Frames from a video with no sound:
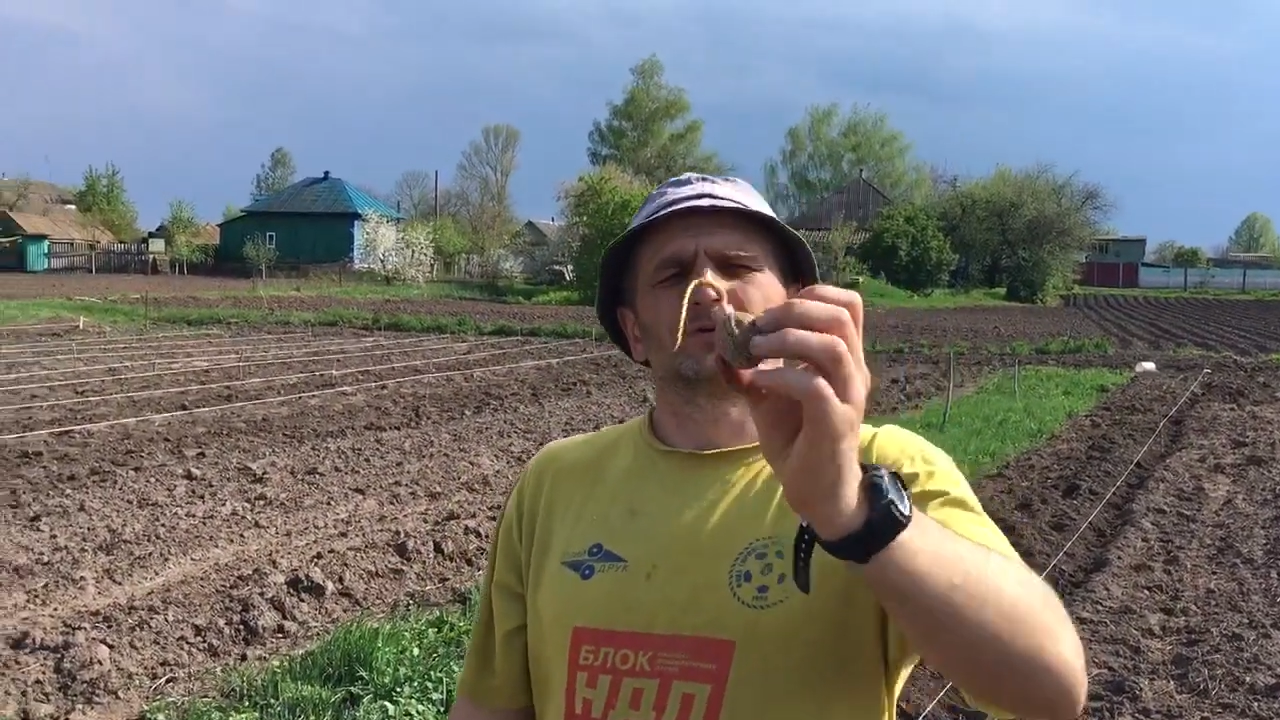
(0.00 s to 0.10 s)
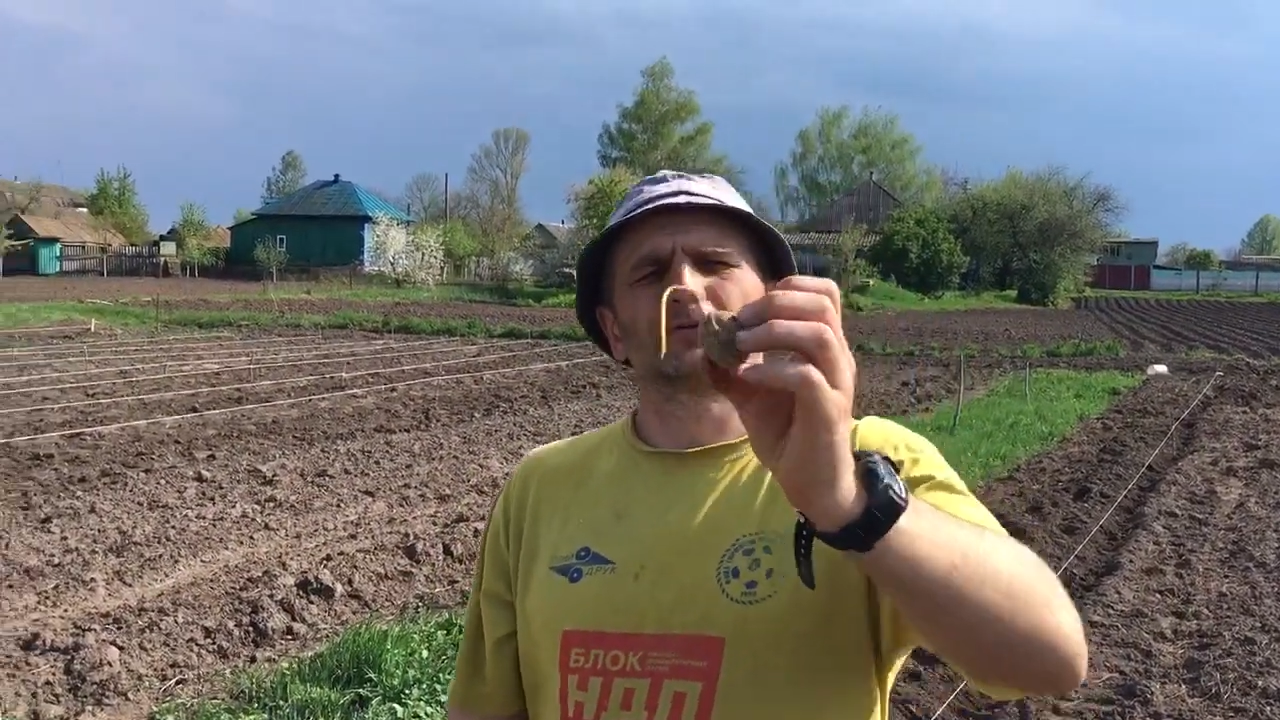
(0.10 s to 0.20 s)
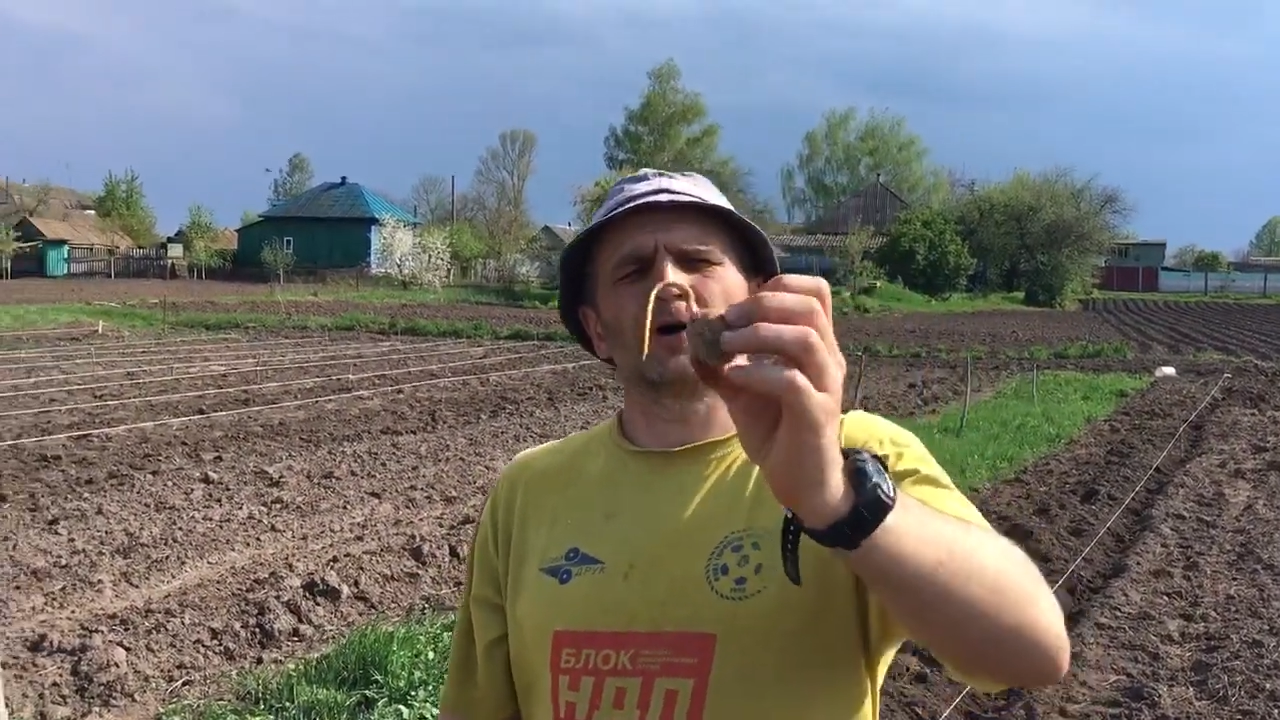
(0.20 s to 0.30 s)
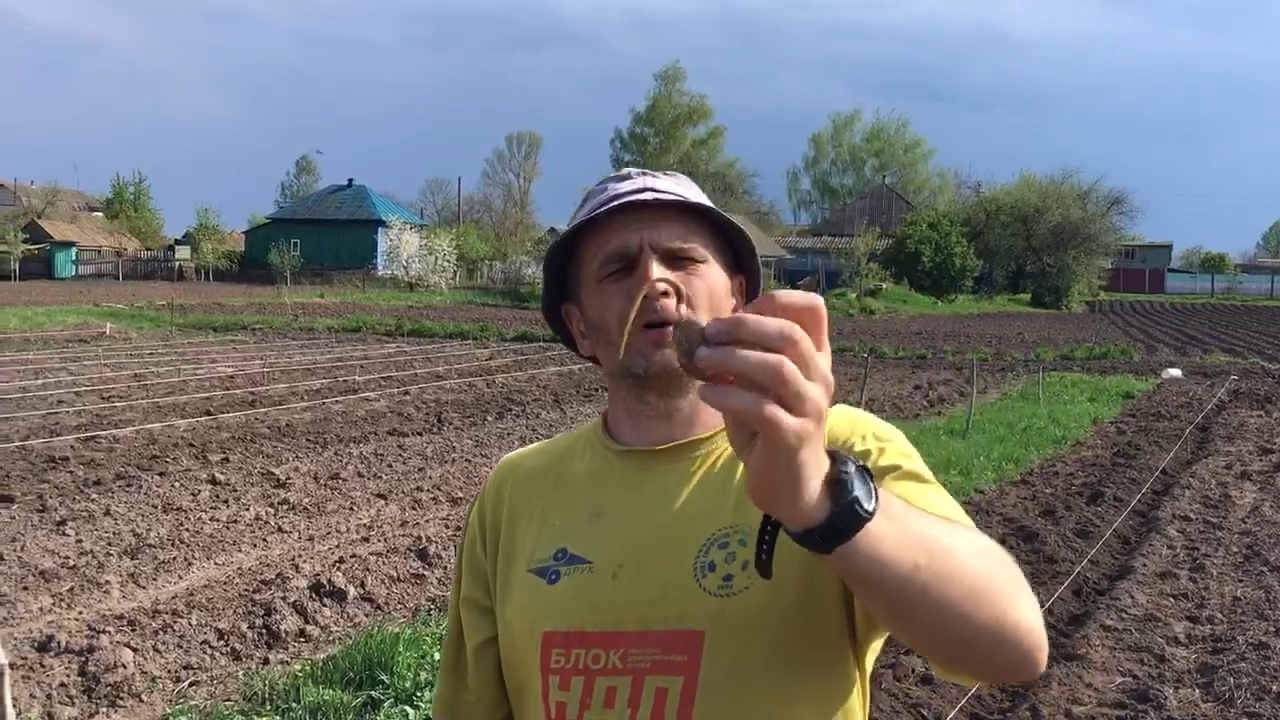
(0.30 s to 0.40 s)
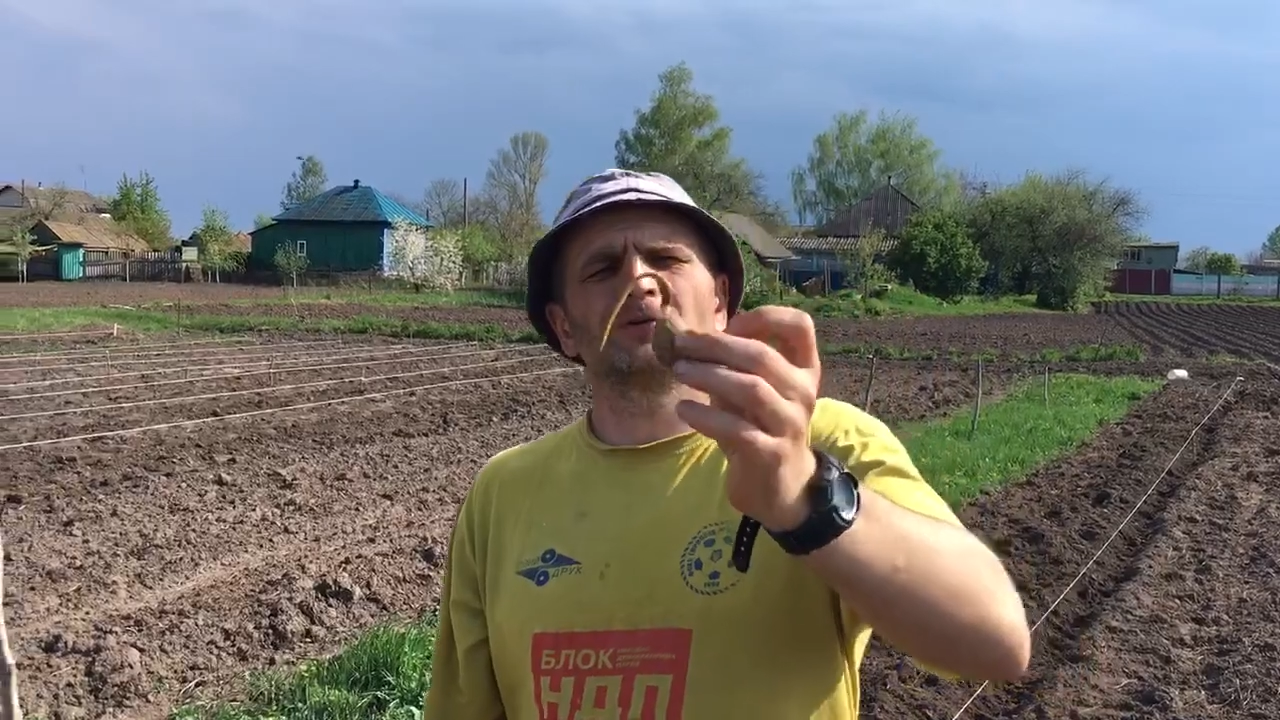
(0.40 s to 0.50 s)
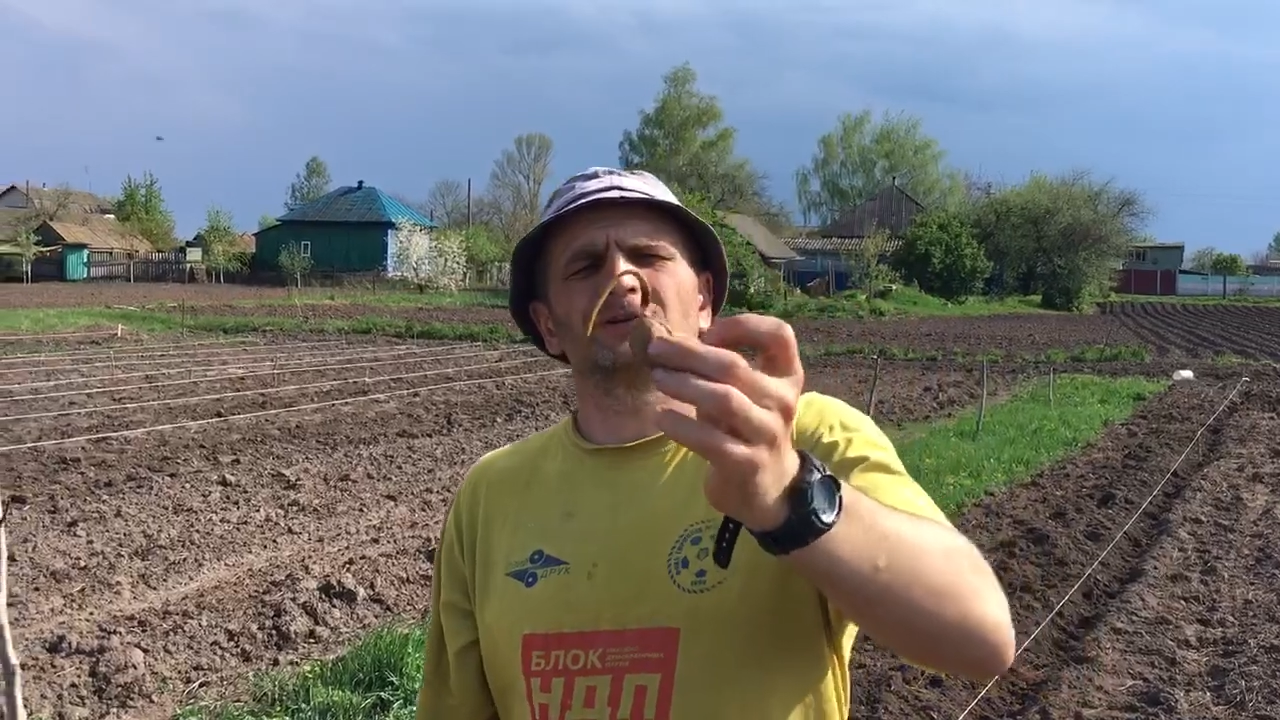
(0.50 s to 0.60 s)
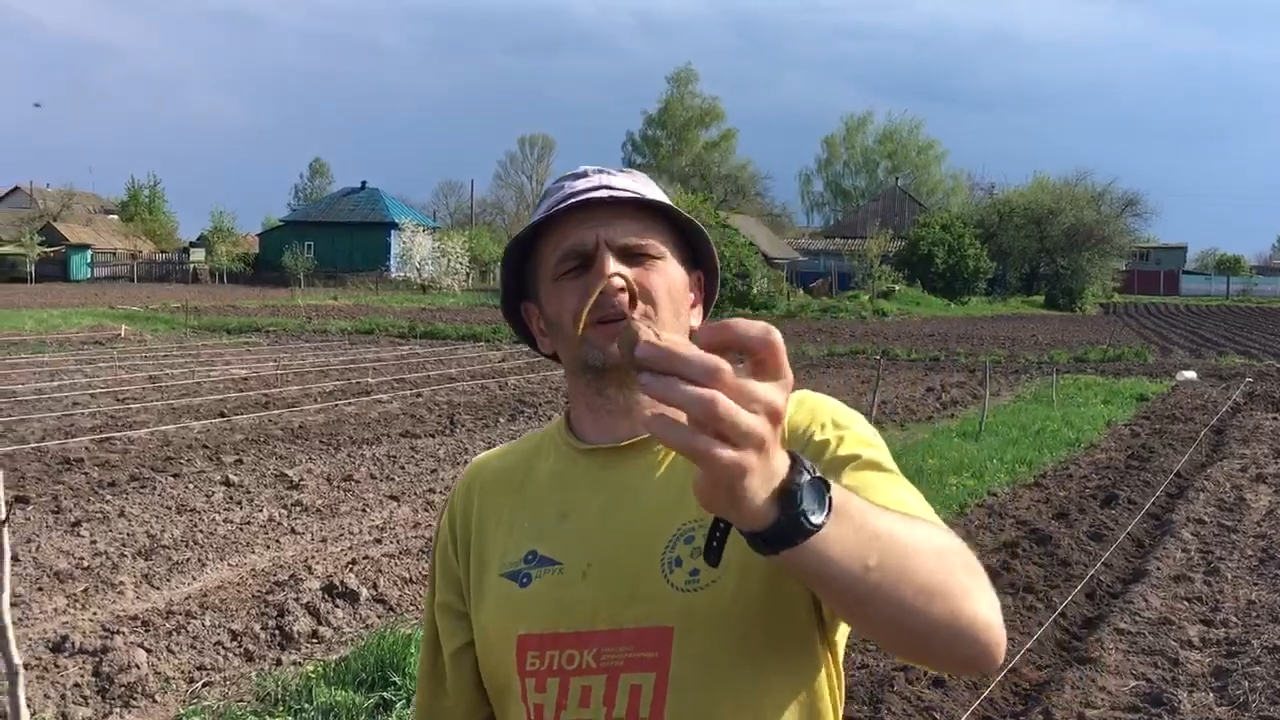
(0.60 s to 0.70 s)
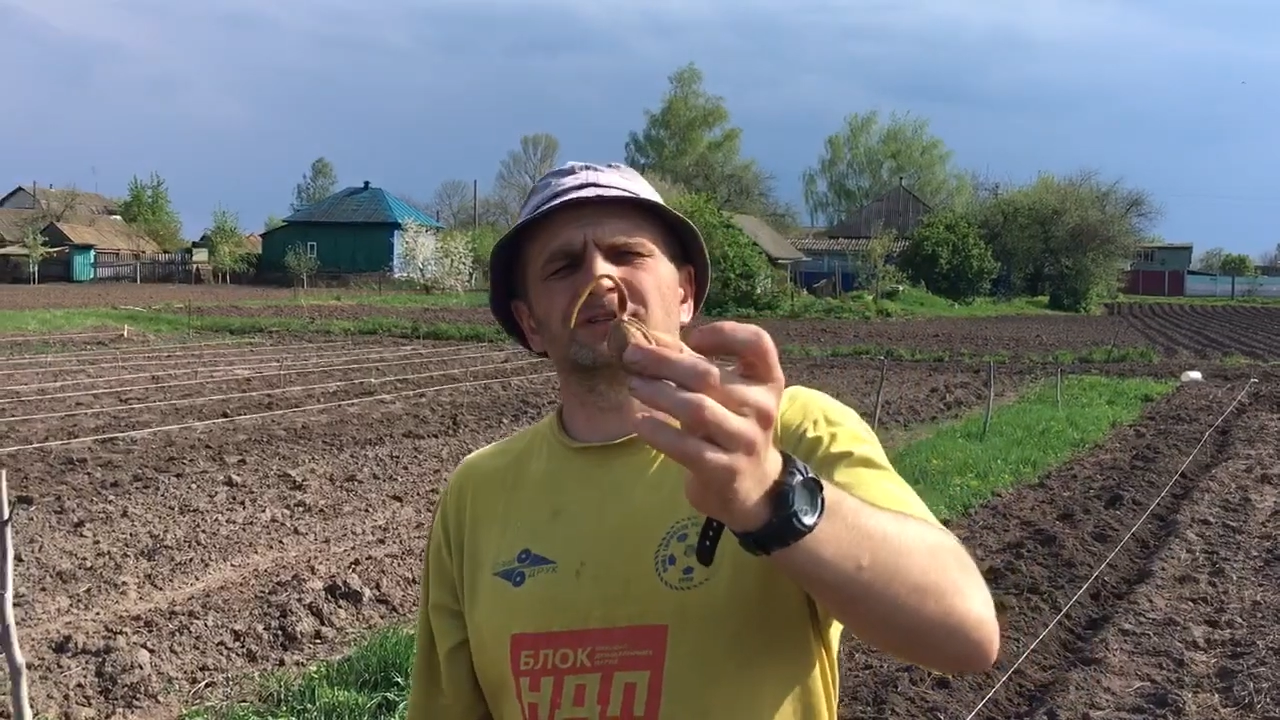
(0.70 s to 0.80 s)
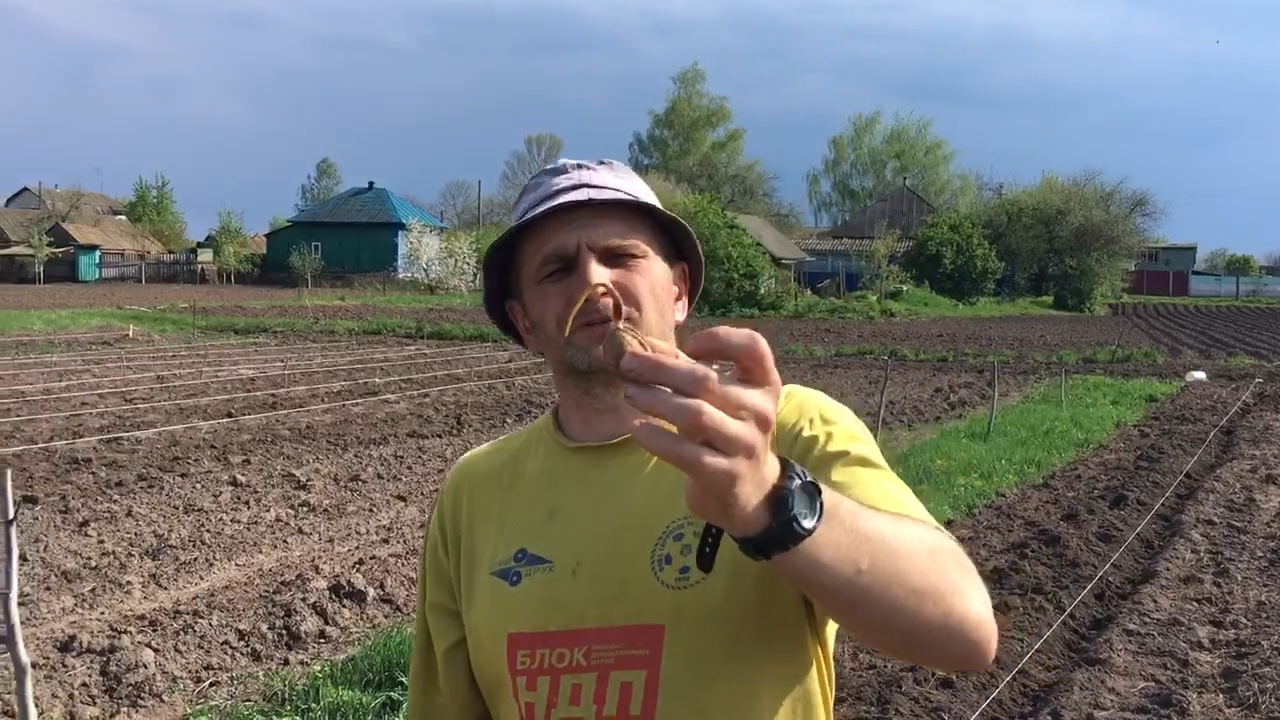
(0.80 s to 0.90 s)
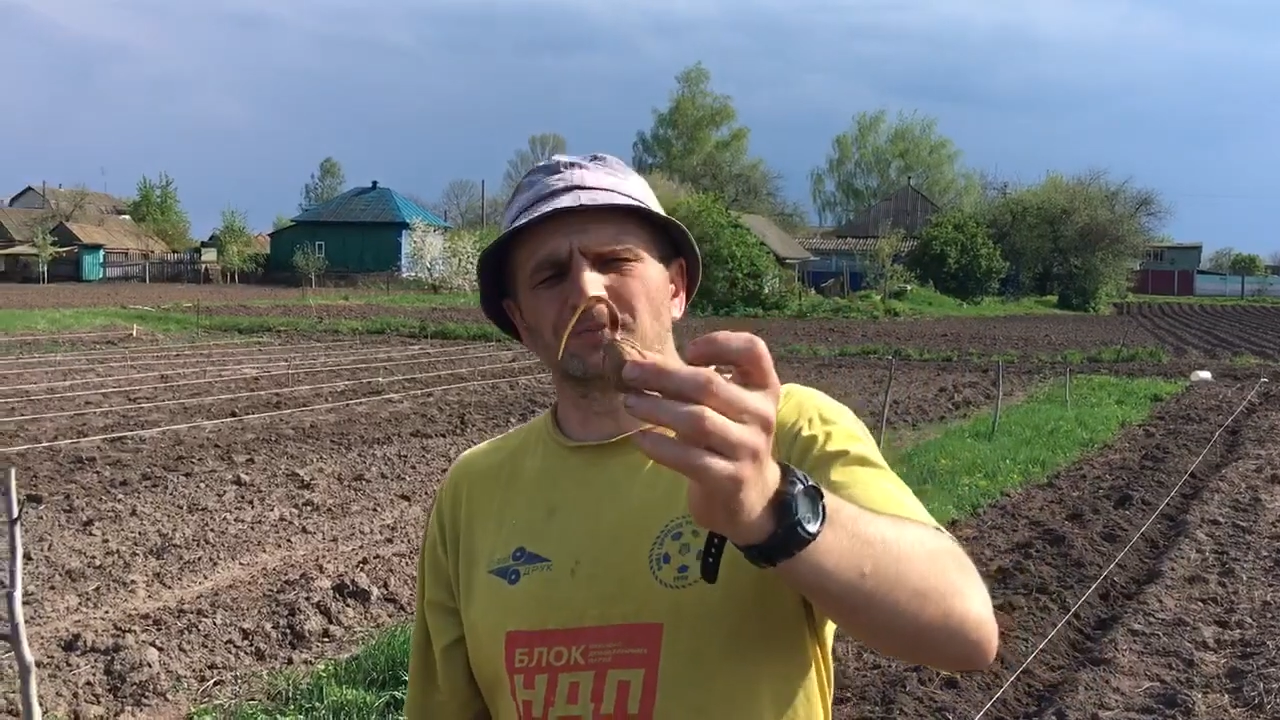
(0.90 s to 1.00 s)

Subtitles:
grown a little